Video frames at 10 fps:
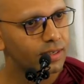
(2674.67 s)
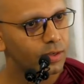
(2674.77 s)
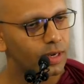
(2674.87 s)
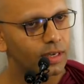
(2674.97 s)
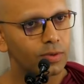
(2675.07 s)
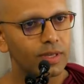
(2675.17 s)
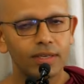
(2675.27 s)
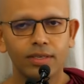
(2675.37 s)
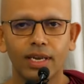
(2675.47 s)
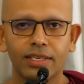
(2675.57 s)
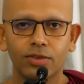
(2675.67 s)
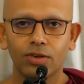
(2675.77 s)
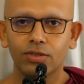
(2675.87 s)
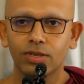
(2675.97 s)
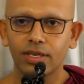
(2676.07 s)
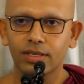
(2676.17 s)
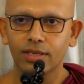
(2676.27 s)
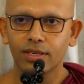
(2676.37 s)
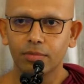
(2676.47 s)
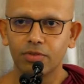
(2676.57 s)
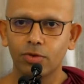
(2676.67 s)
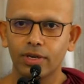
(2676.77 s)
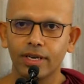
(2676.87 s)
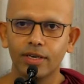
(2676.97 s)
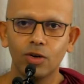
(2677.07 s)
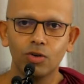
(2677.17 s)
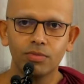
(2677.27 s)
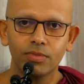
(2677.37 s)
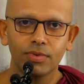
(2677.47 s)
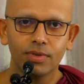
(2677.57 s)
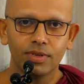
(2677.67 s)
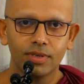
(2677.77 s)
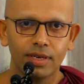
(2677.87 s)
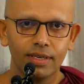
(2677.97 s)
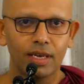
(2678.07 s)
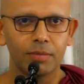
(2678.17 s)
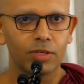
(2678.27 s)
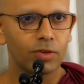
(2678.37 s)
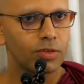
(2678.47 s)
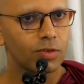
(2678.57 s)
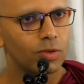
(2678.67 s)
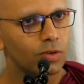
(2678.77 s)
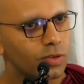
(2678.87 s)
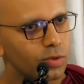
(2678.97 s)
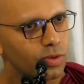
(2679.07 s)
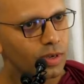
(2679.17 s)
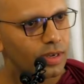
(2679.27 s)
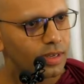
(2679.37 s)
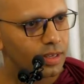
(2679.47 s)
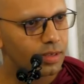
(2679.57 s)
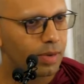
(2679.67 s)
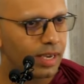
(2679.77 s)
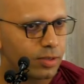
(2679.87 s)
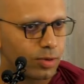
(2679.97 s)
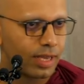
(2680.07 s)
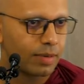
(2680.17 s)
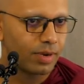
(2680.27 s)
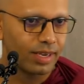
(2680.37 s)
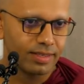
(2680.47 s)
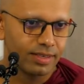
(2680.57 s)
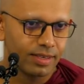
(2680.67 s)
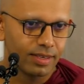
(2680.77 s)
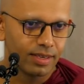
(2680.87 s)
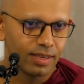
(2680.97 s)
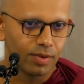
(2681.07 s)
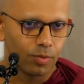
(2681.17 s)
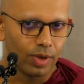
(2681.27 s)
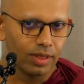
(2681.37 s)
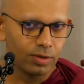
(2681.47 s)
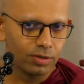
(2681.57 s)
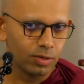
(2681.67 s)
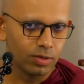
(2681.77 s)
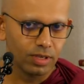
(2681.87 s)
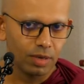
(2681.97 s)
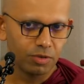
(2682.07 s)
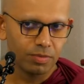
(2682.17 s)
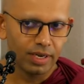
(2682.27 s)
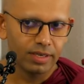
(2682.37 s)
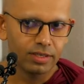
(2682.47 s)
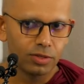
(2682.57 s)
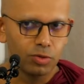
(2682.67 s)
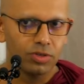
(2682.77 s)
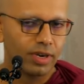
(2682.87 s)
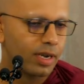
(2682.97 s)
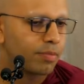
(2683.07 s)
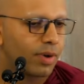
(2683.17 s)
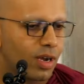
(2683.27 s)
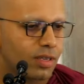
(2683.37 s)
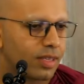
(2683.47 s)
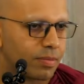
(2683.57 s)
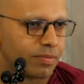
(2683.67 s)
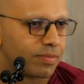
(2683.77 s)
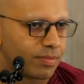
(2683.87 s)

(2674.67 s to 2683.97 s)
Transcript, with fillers: Should I do that later on today, before I get home? Right? Am I going to go to this place or that place? When those thoughts come to mind, do try and park them.